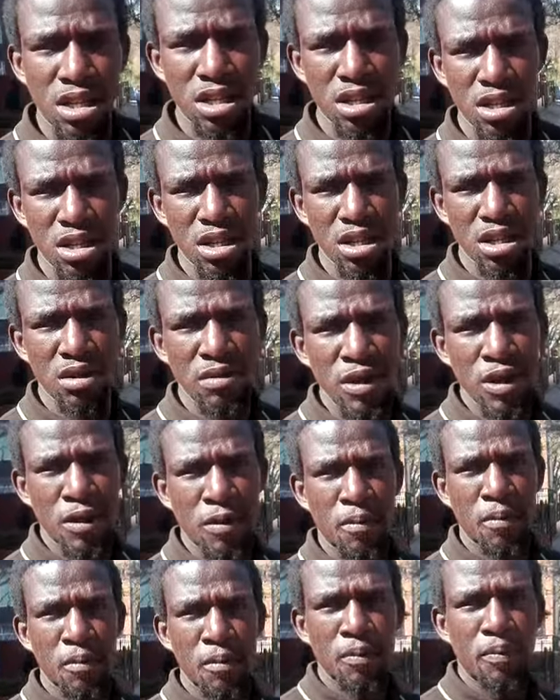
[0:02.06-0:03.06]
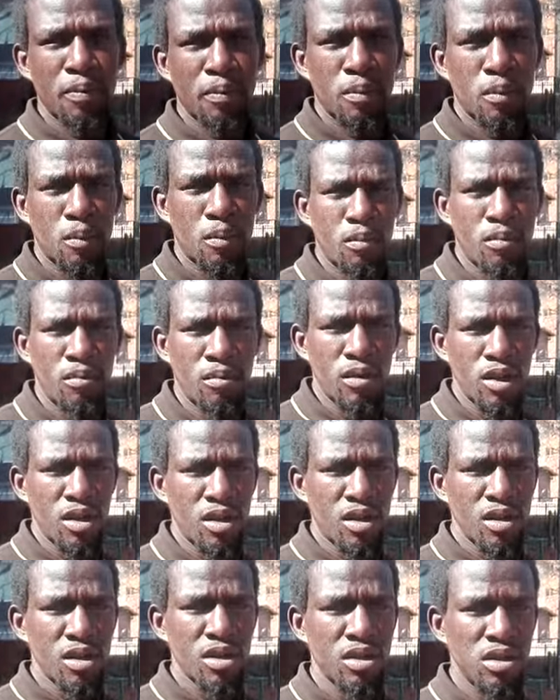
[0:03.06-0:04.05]
To clarify things now,
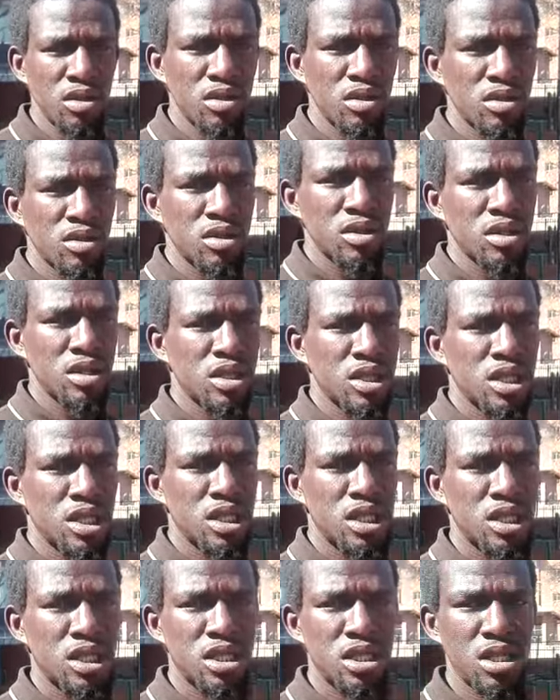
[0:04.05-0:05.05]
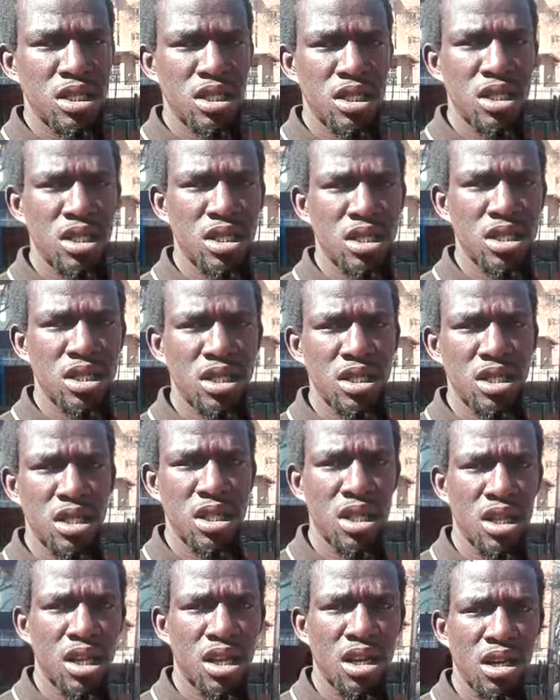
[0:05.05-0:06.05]
it's not a Nigerian guy
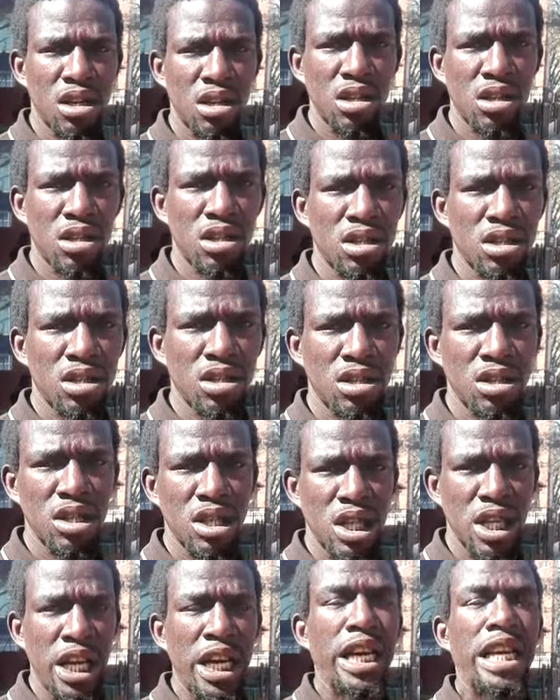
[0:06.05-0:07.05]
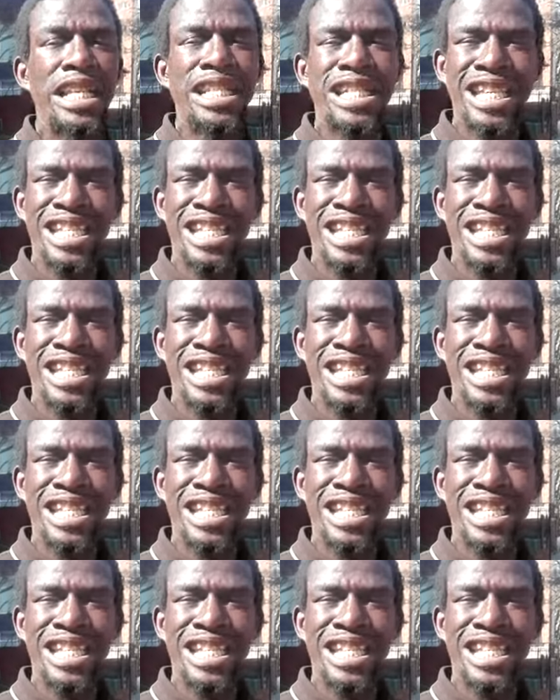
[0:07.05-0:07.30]
who killed the taxi driver.